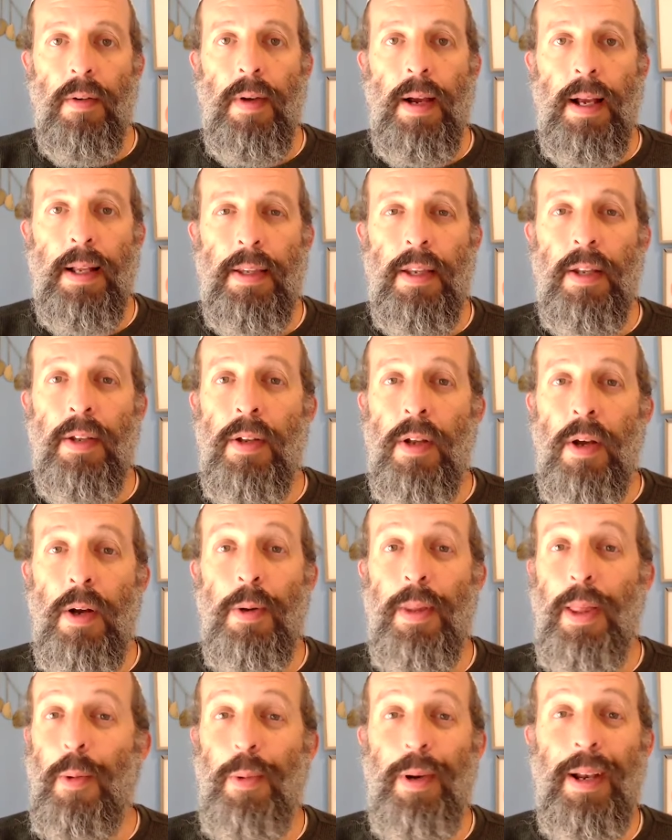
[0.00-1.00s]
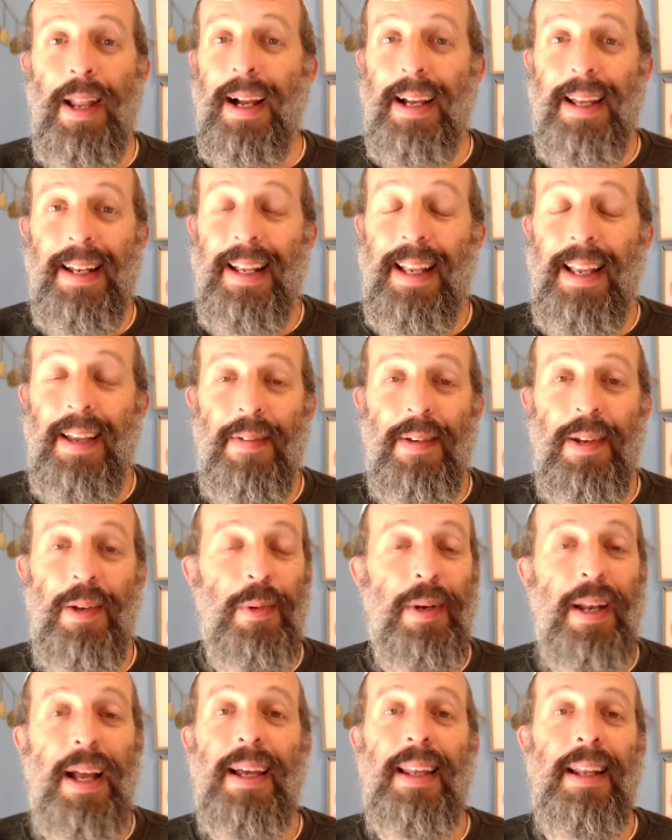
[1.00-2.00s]
Right, to know that we're not going to give in and
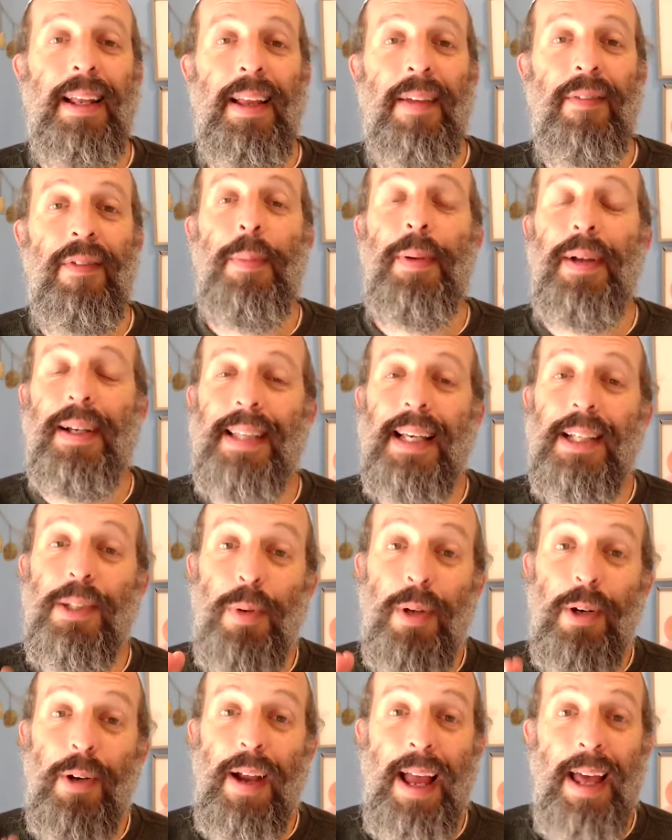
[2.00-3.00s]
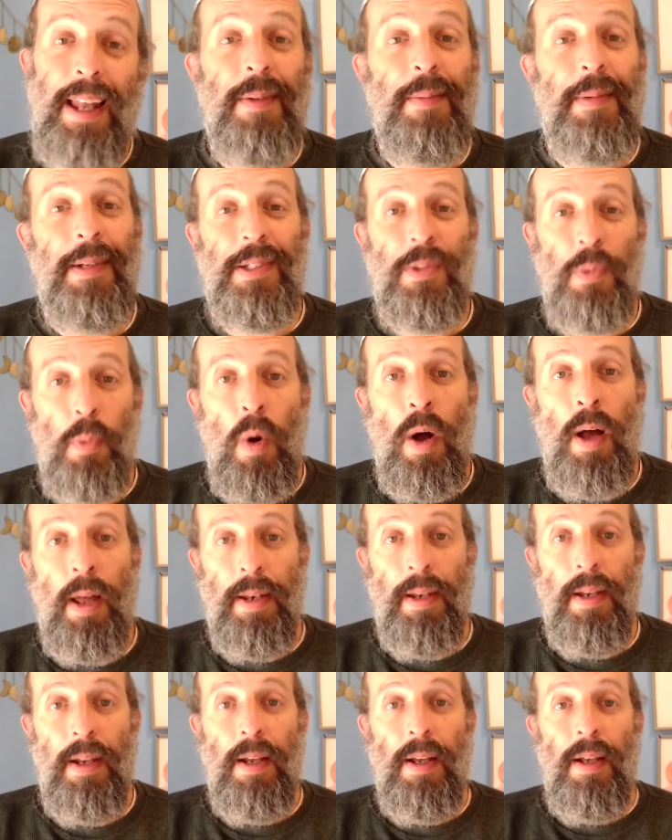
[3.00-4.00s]
we're not going to give up because that's what our enemies want.